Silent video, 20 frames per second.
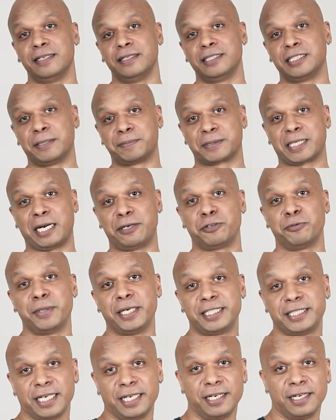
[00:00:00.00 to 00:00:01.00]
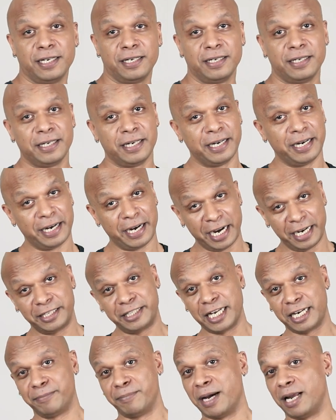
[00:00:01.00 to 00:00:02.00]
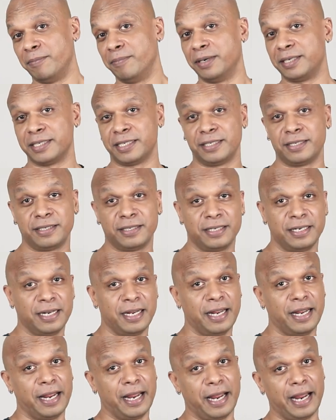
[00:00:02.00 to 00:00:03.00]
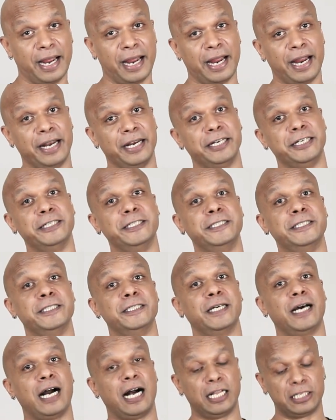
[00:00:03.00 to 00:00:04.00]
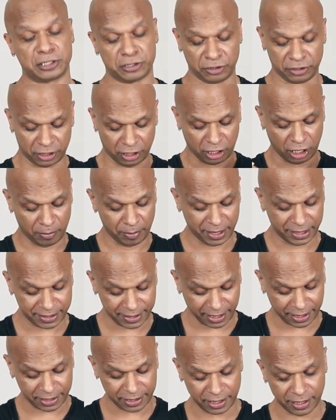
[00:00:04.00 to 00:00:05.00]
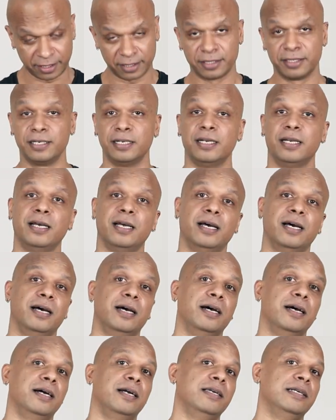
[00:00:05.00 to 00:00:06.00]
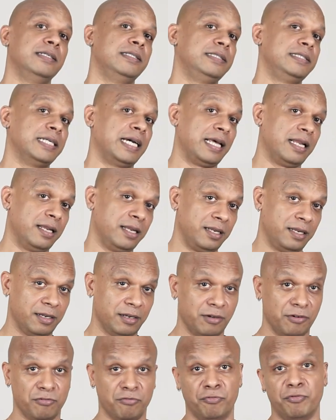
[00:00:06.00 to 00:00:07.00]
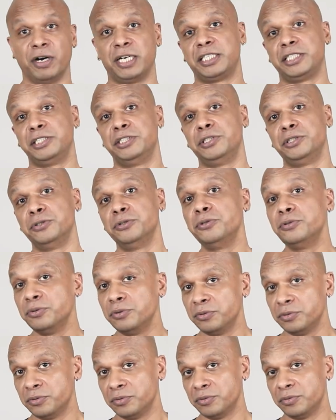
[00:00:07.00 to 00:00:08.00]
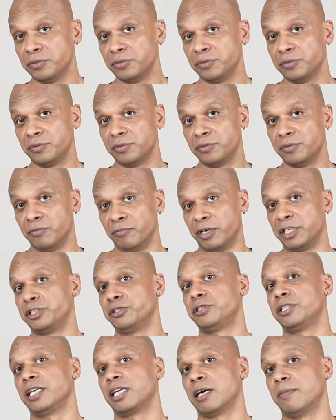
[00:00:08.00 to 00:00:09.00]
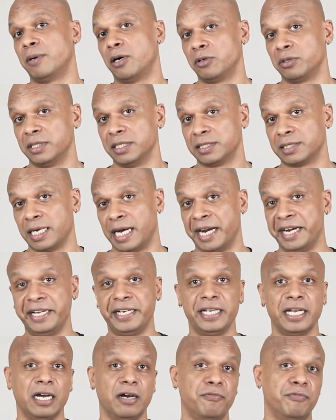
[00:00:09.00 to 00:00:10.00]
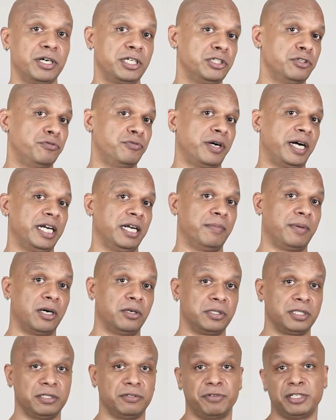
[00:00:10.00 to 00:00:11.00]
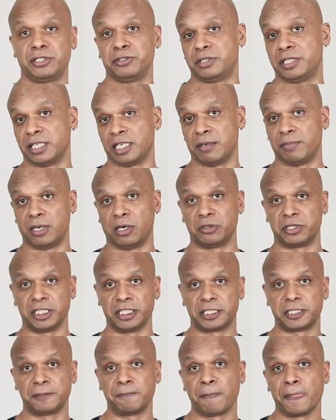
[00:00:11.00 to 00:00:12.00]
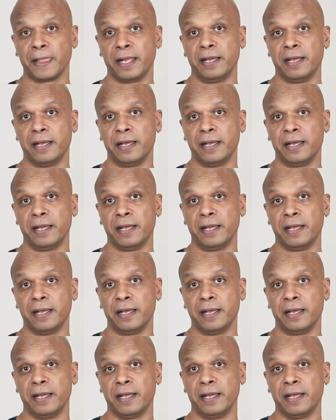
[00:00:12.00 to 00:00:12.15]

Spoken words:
subscribe to my channel, hit that bell button. And also in the comment section, tell what you think about this idea, what you find about it, what you think about it.